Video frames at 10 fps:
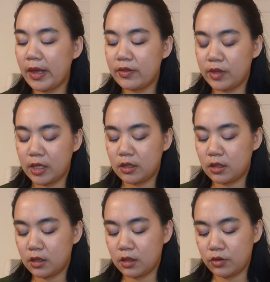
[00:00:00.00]
And
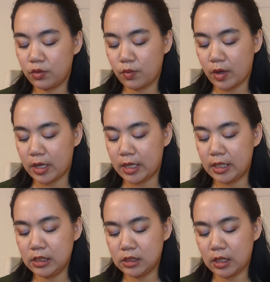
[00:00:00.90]
then
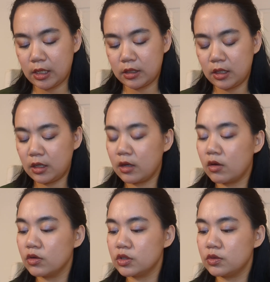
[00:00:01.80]
otherwise I think I
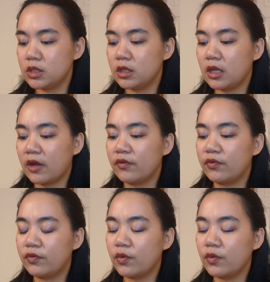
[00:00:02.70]
also did that